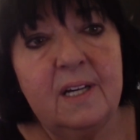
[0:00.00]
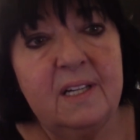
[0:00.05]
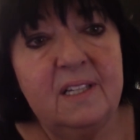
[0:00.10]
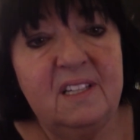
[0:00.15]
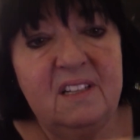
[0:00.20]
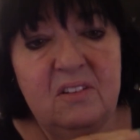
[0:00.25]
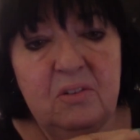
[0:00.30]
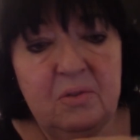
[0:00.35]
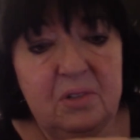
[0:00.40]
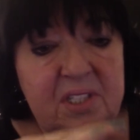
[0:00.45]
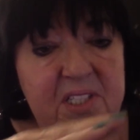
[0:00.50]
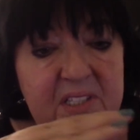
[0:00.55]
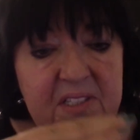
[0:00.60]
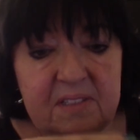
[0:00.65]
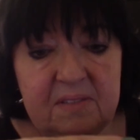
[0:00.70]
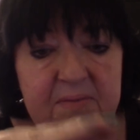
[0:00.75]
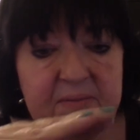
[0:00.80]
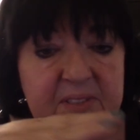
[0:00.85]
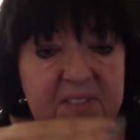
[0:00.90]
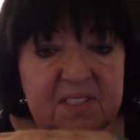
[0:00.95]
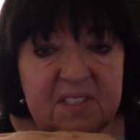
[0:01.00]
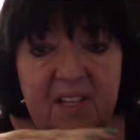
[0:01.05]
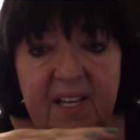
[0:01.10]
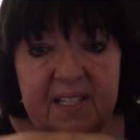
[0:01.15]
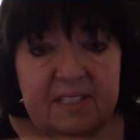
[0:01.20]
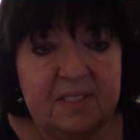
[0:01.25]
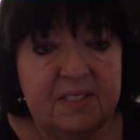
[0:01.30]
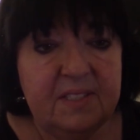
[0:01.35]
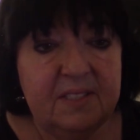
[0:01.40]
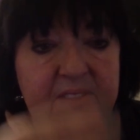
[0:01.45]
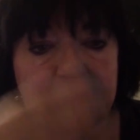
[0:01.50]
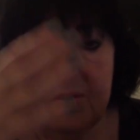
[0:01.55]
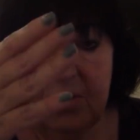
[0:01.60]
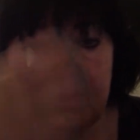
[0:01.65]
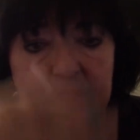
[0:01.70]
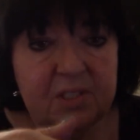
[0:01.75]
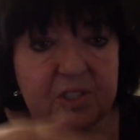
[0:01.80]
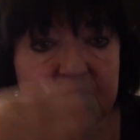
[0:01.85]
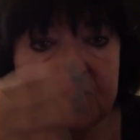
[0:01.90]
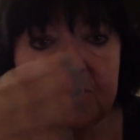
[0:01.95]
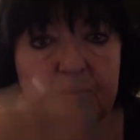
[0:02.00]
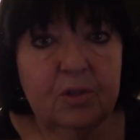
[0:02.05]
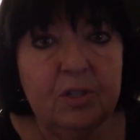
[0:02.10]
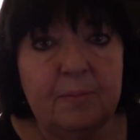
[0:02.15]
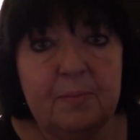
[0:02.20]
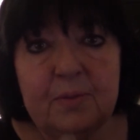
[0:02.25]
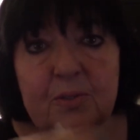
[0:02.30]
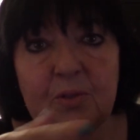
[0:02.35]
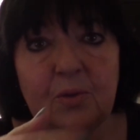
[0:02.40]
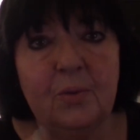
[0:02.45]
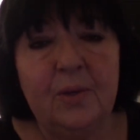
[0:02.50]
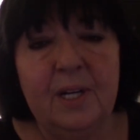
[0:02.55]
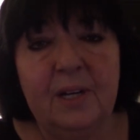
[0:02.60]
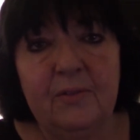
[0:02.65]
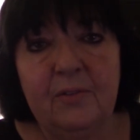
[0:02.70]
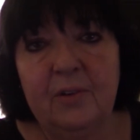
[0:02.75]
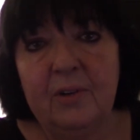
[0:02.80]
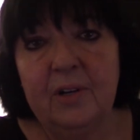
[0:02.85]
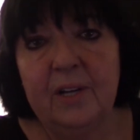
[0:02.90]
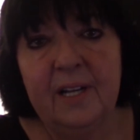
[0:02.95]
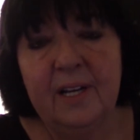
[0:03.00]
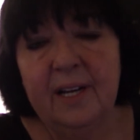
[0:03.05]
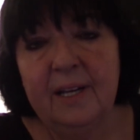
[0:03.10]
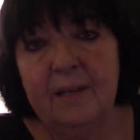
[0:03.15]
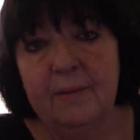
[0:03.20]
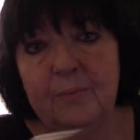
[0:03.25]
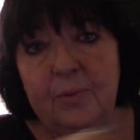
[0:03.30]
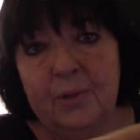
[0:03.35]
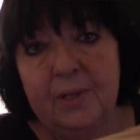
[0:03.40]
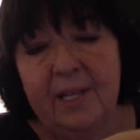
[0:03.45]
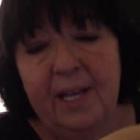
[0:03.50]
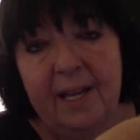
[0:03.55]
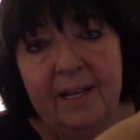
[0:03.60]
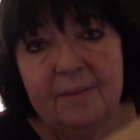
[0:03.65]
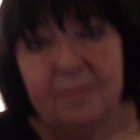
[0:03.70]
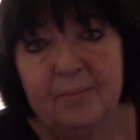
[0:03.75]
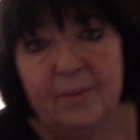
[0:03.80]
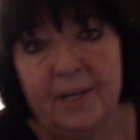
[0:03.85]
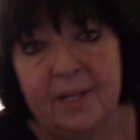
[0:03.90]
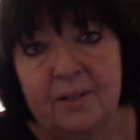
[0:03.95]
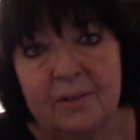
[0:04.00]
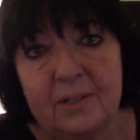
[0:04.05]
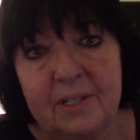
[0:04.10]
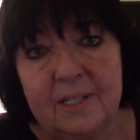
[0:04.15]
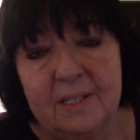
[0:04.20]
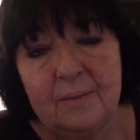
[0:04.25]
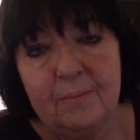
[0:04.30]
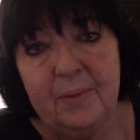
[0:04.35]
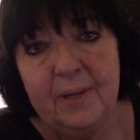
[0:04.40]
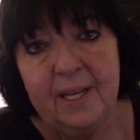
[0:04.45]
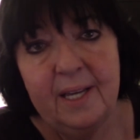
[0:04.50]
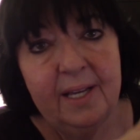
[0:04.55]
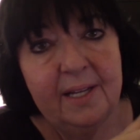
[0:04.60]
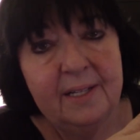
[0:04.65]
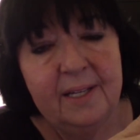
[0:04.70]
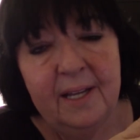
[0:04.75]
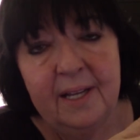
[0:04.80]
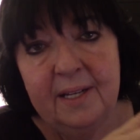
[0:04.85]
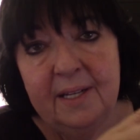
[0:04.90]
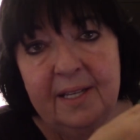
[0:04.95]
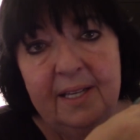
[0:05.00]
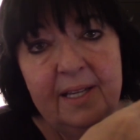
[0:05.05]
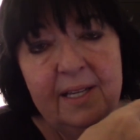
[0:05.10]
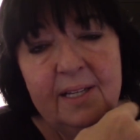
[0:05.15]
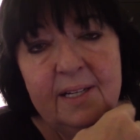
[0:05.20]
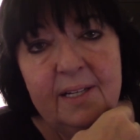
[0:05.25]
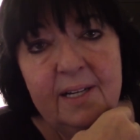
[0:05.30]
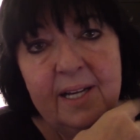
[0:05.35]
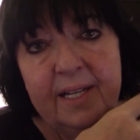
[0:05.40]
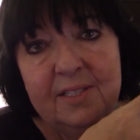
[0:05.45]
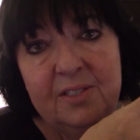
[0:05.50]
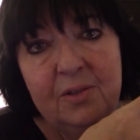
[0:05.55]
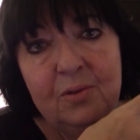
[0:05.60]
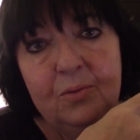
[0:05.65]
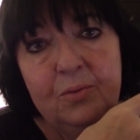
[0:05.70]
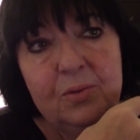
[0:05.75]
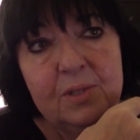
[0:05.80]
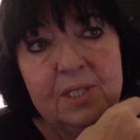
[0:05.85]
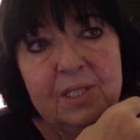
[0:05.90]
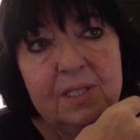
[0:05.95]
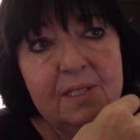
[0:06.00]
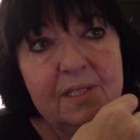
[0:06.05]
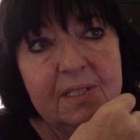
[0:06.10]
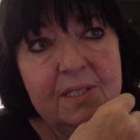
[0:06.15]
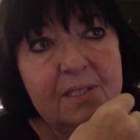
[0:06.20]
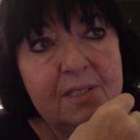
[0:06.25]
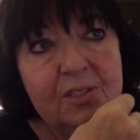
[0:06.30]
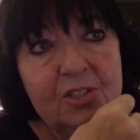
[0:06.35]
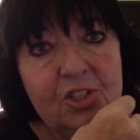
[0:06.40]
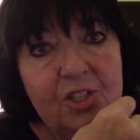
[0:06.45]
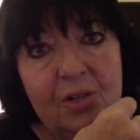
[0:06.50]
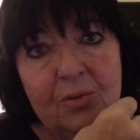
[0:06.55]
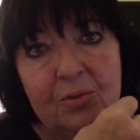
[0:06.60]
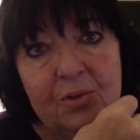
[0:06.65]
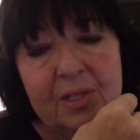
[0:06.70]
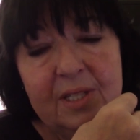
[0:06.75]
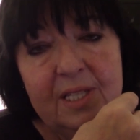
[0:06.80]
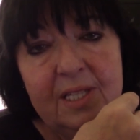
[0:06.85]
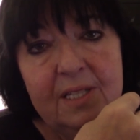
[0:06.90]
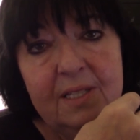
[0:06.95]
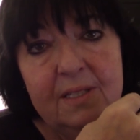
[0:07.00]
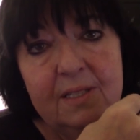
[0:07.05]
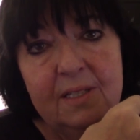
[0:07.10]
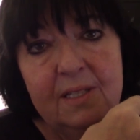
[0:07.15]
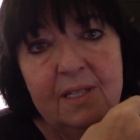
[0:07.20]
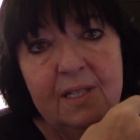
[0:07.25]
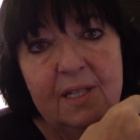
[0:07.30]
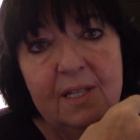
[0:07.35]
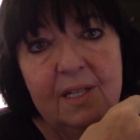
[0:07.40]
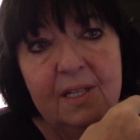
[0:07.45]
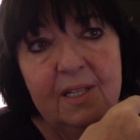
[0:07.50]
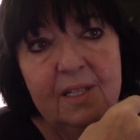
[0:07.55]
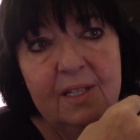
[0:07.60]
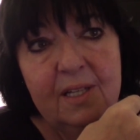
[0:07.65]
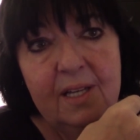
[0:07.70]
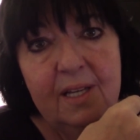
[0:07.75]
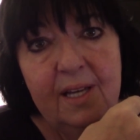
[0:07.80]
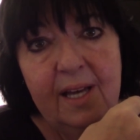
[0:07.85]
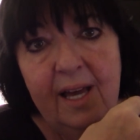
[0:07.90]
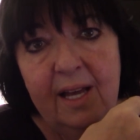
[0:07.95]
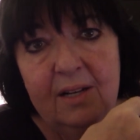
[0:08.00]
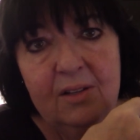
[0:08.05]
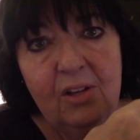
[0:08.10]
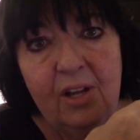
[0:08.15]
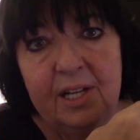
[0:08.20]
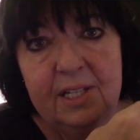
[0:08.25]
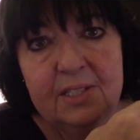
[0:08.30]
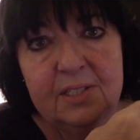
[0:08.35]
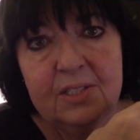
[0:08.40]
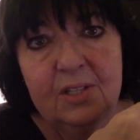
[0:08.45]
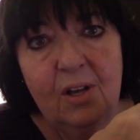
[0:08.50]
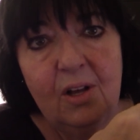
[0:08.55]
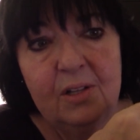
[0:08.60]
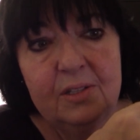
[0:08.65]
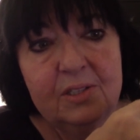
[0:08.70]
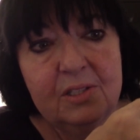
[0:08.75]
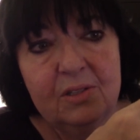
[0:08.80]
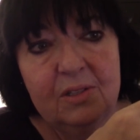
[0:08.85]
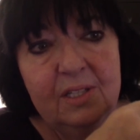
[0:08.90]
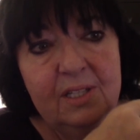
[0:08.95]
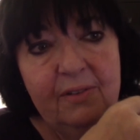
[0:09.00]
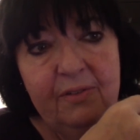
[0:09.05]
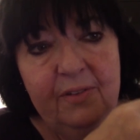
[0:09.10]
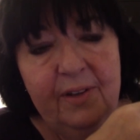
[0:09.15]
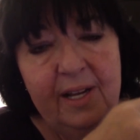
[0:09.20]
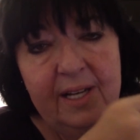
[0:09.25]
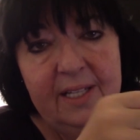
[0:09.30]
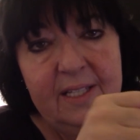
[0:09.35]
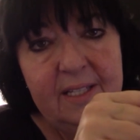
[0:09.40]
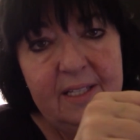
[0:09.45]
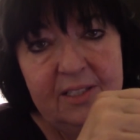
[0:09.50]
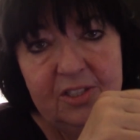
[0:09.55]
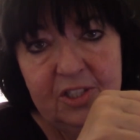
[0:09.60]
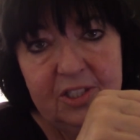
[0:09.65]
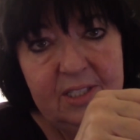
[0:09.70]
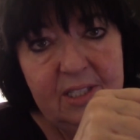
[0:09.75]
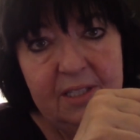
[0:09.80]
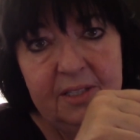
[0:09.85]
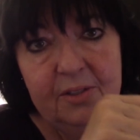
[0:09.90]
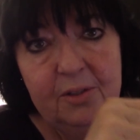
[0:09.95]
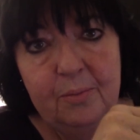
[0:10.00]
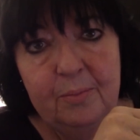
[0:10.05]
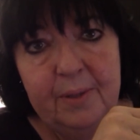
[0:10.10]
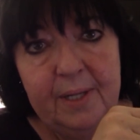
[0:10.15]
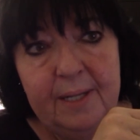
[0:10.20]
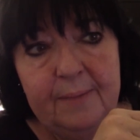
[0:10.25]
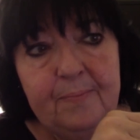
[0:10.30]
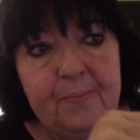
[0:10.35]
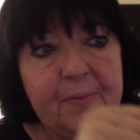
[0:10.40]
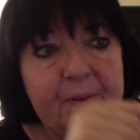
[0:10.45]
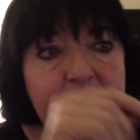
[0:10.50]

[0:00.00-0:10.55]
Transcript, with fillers: either into slices or strips or whatever, and I put that in butter in the pan. And again, I don't generally add a lot of salt, if any, just a little bit